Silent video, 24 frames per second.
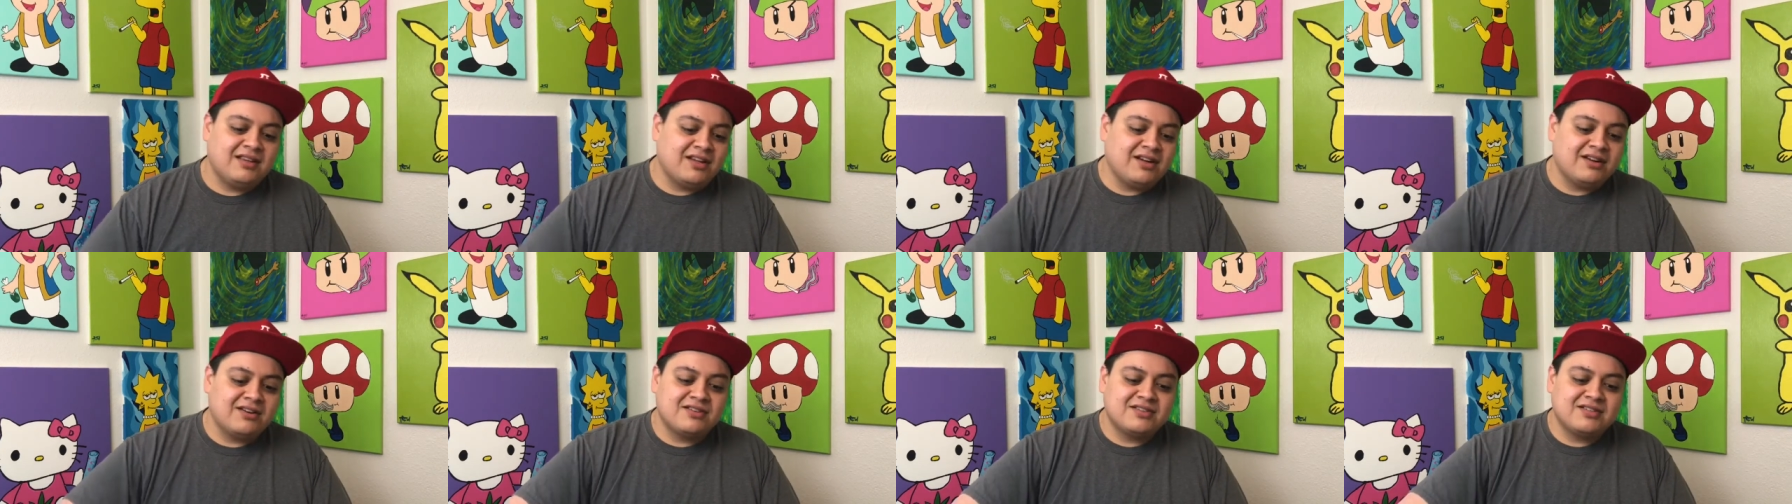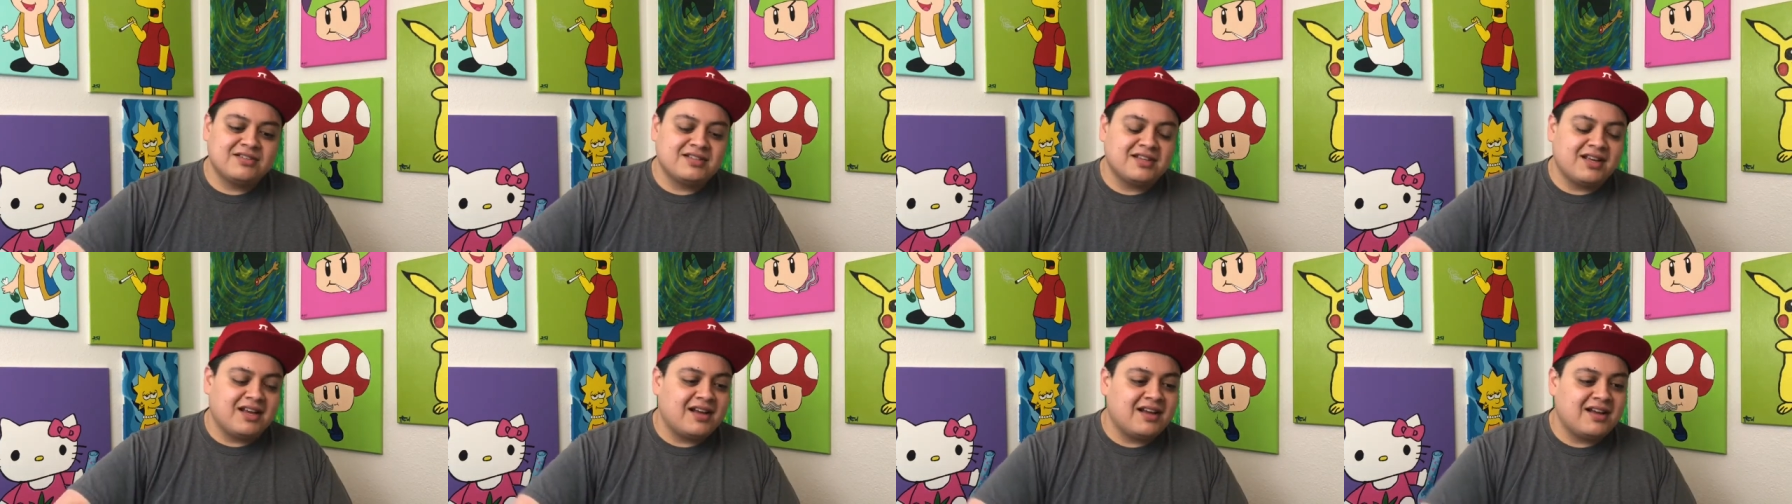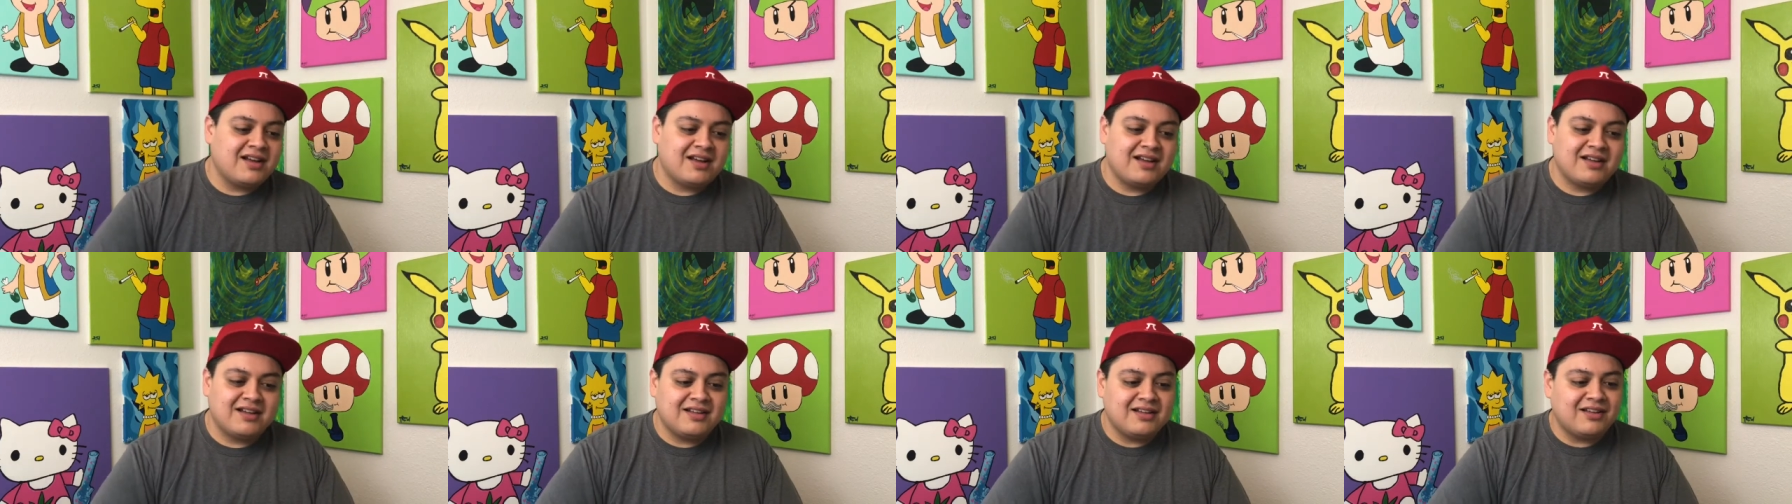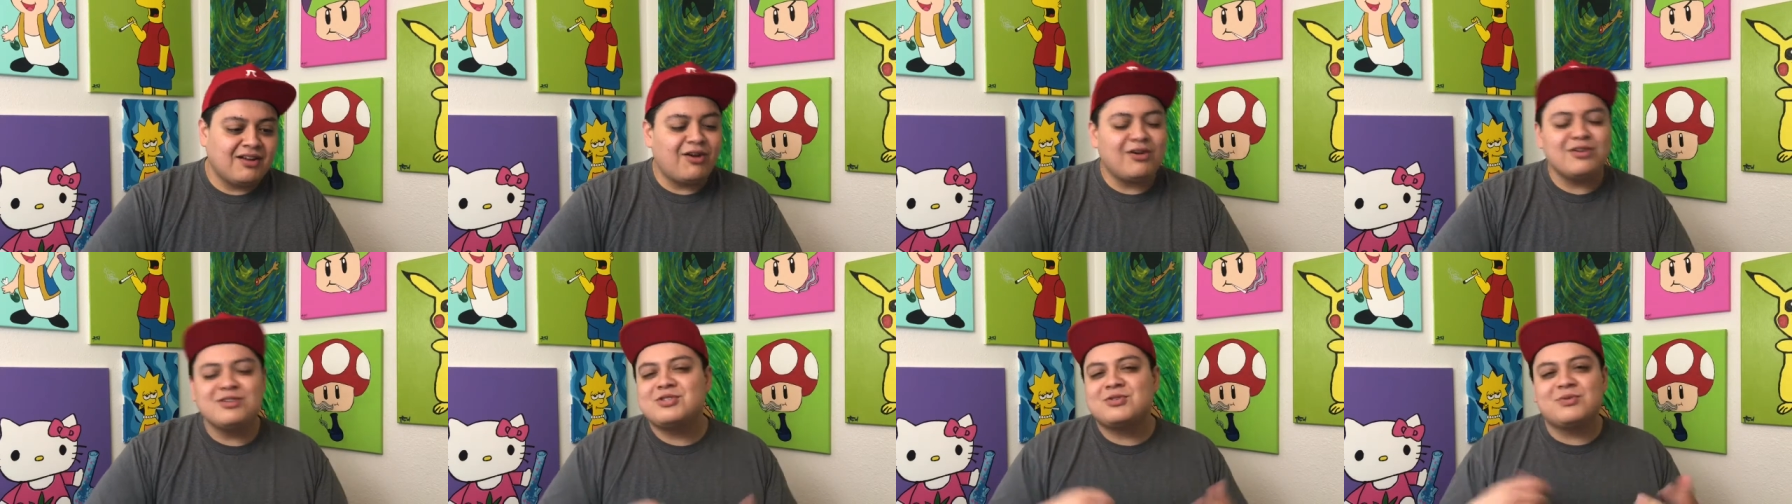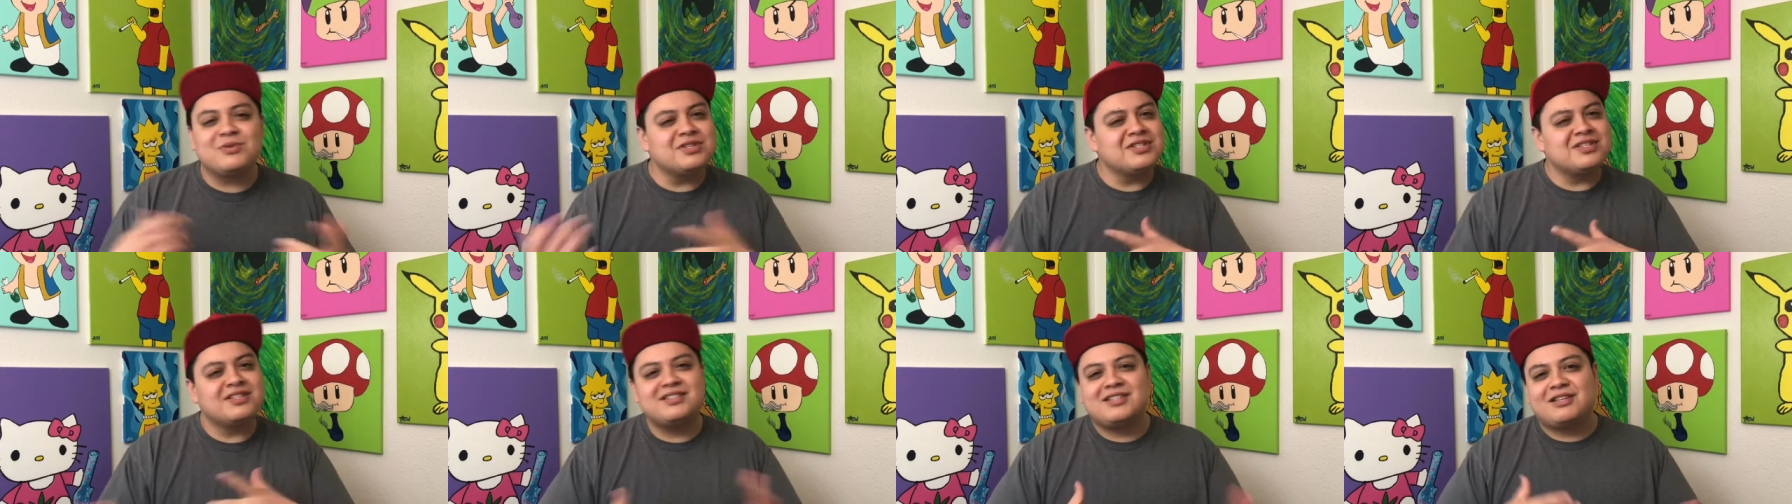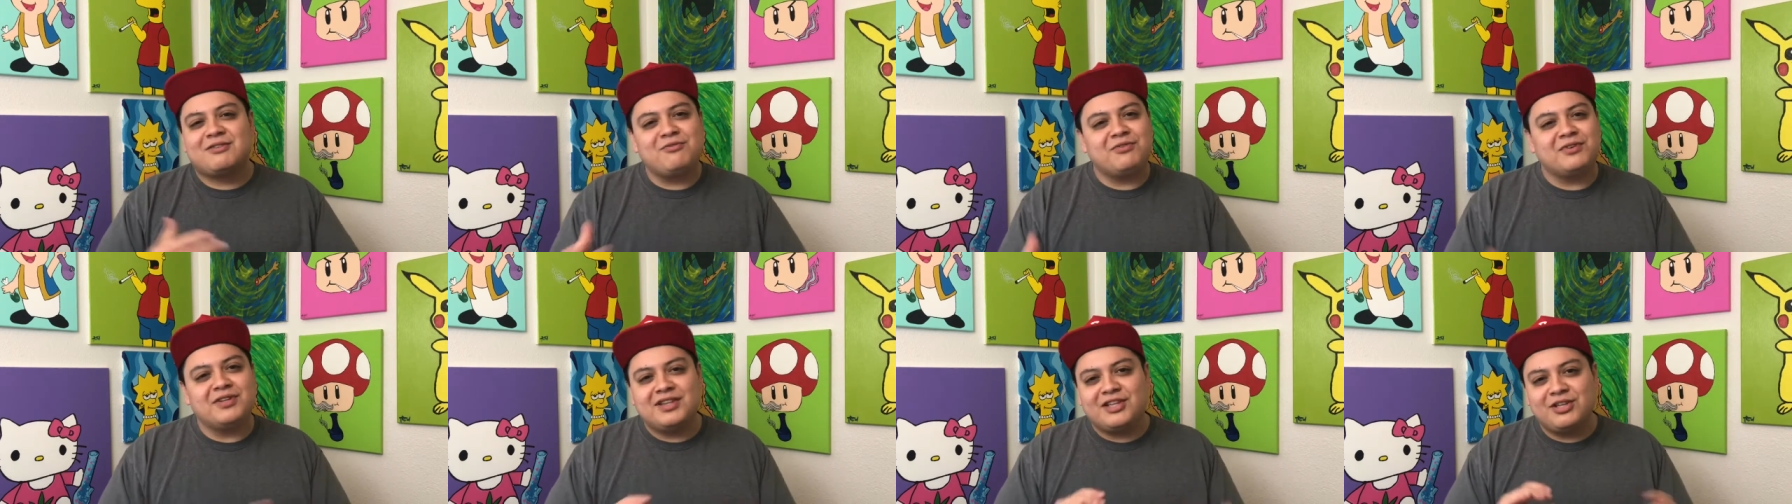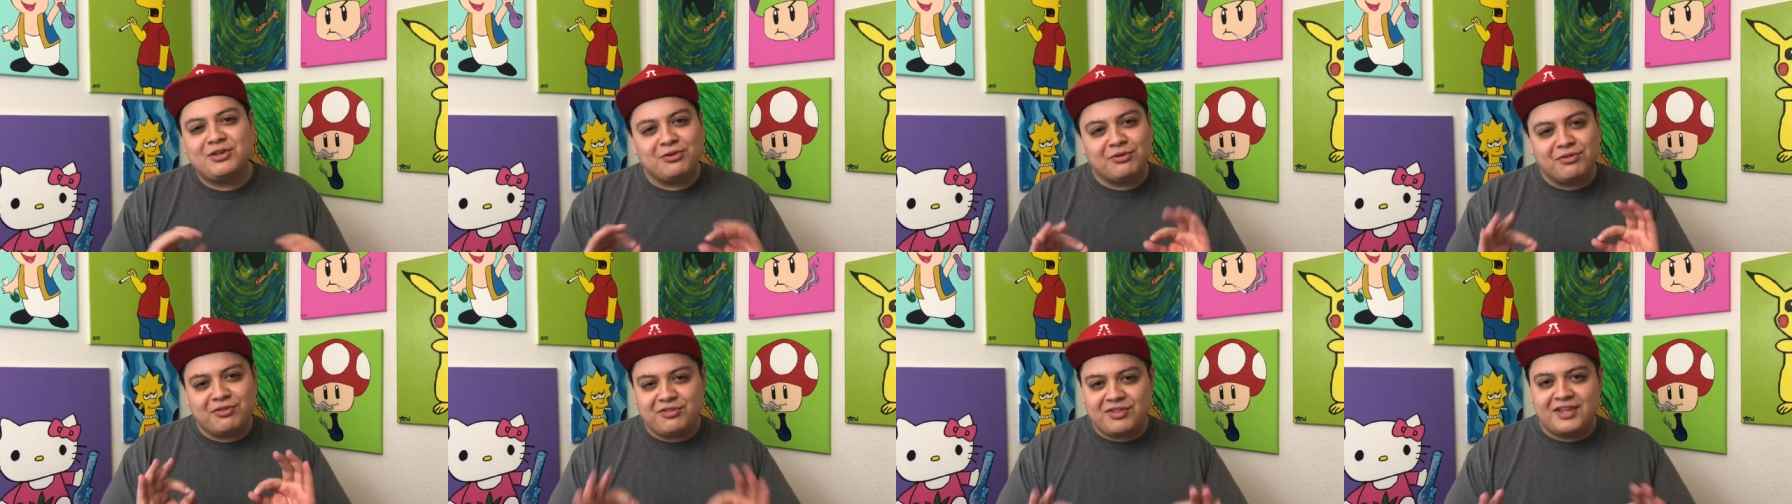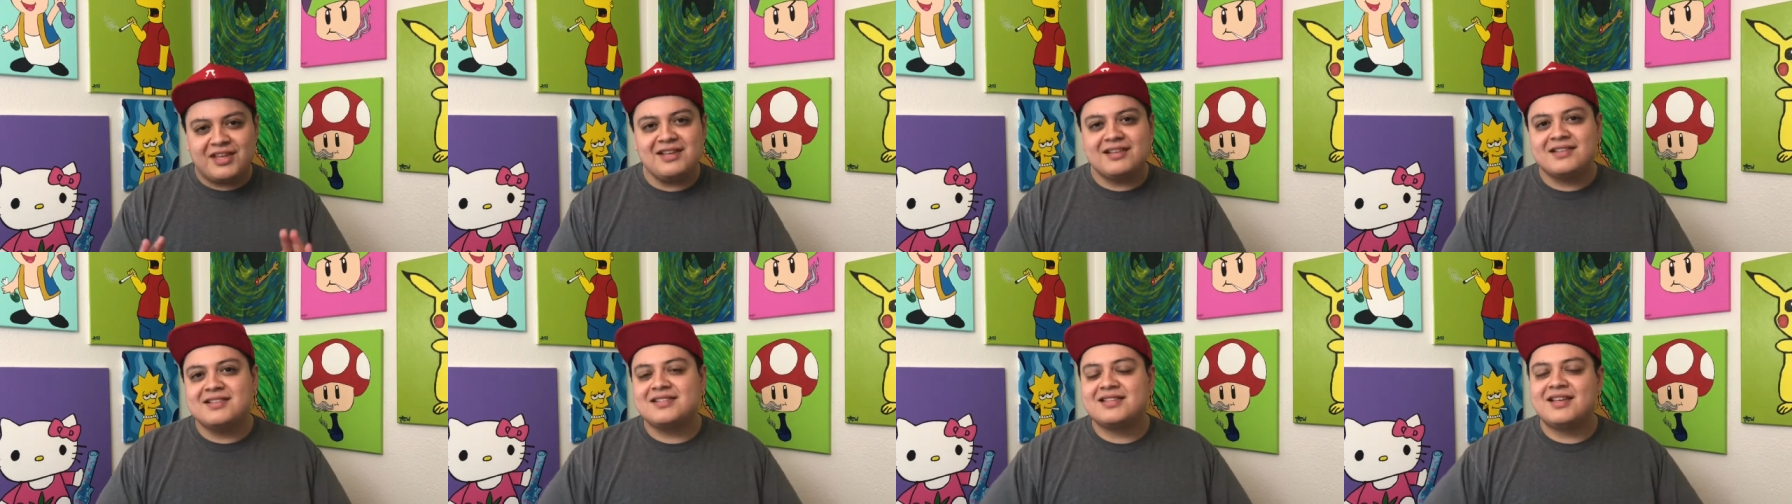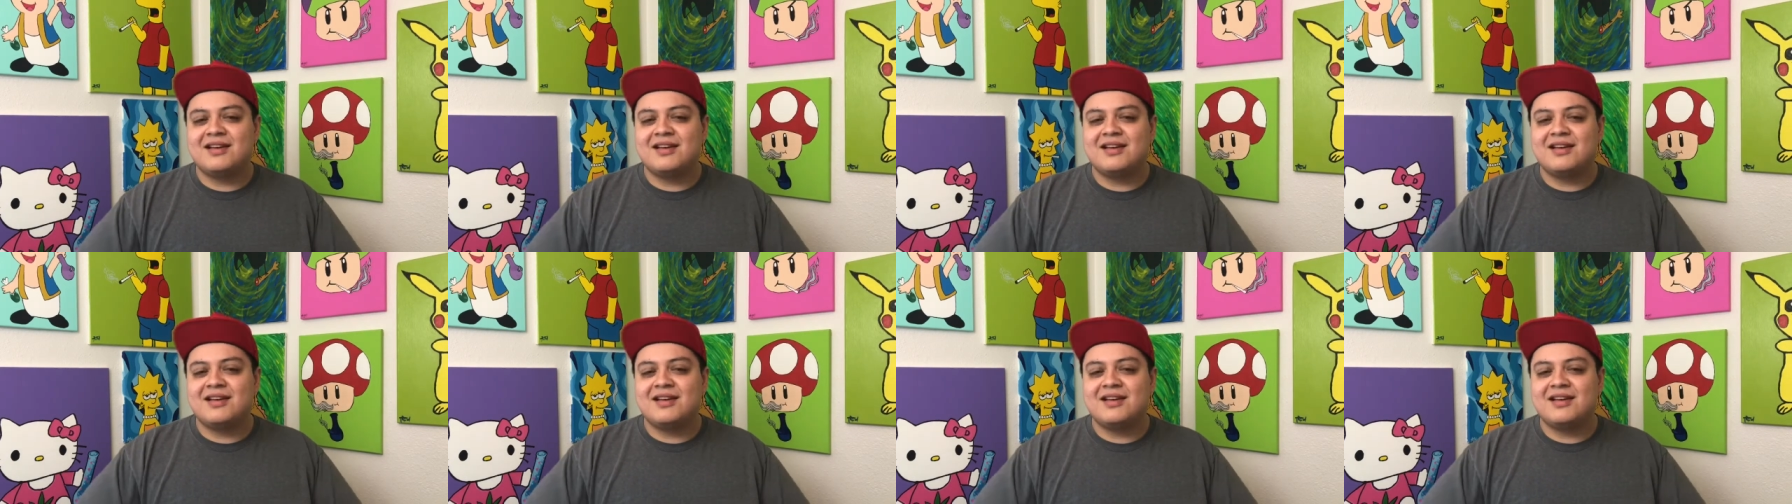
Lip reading: There's all sorts of different little things